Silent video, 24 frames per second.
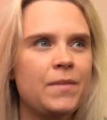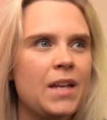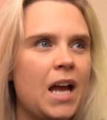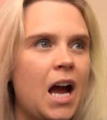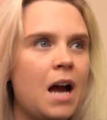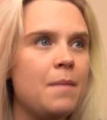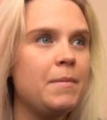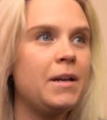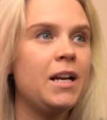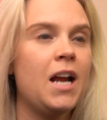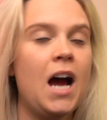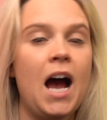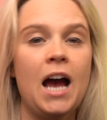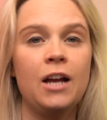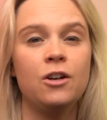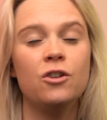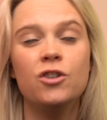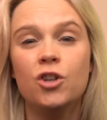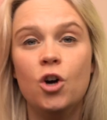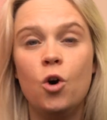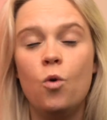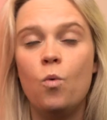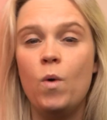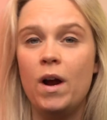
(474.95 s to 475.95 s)
I mean, I don't
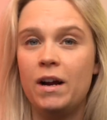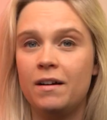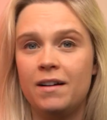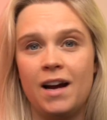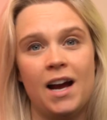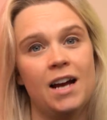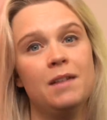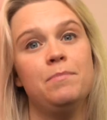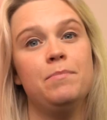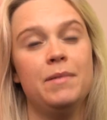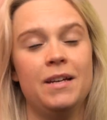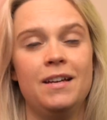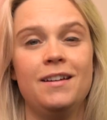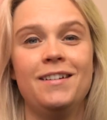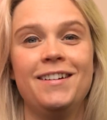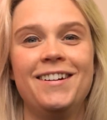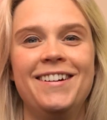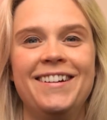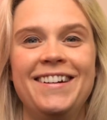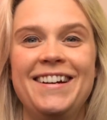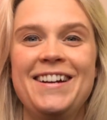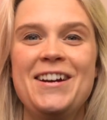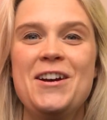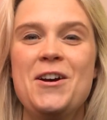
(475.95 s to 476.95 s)
know where I'd be
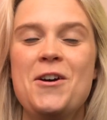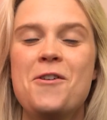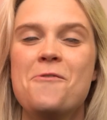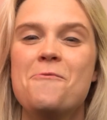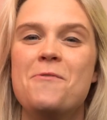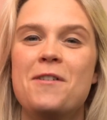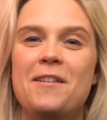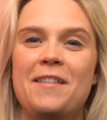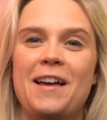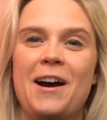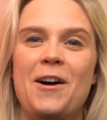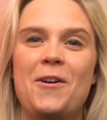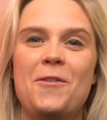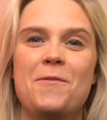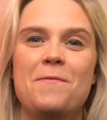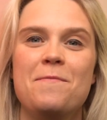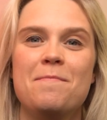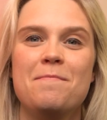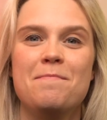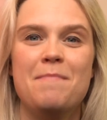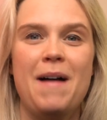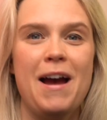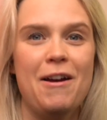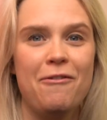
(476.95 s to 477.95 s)
without
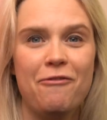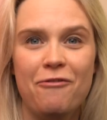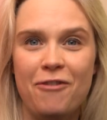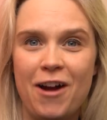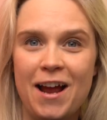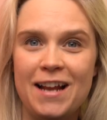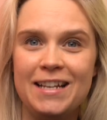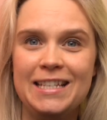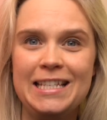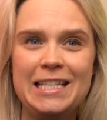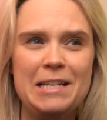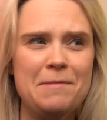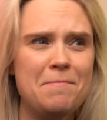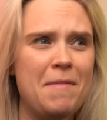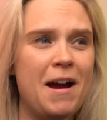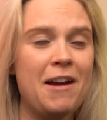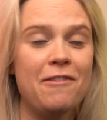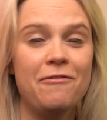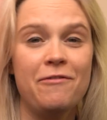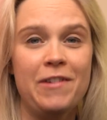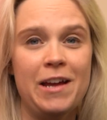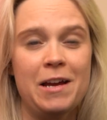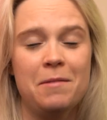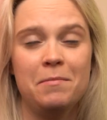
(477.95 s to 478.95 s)
my friends and my
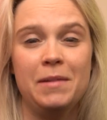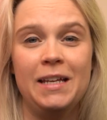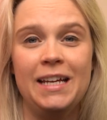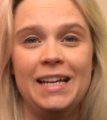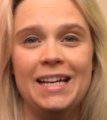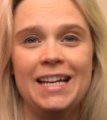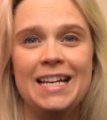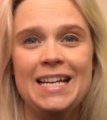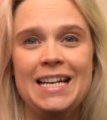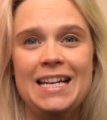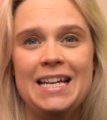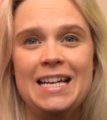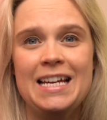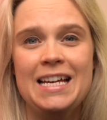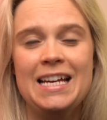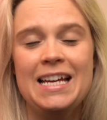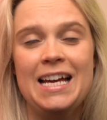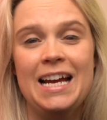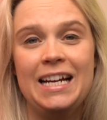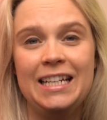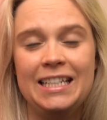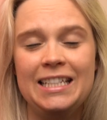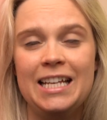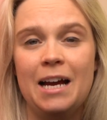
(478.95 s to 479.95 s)
family
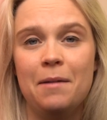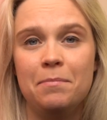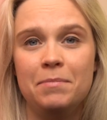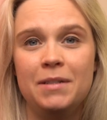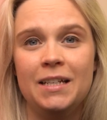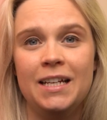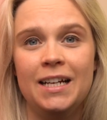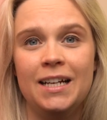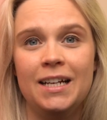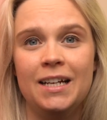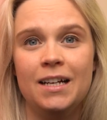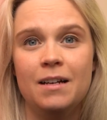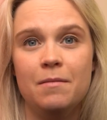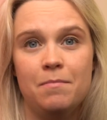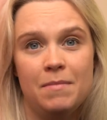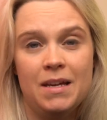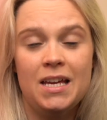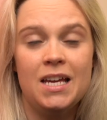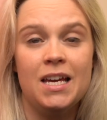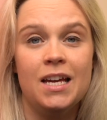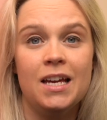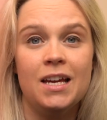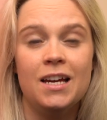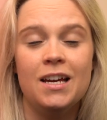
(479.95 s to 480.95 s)
accepting
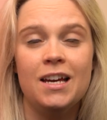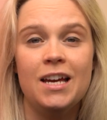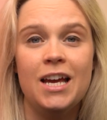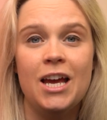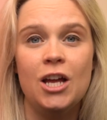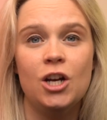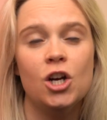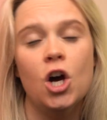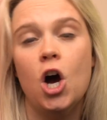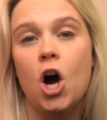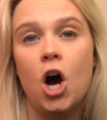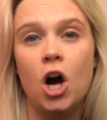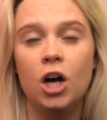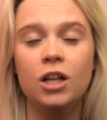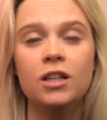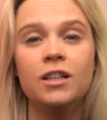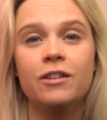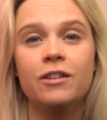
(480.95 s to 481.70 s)
me in all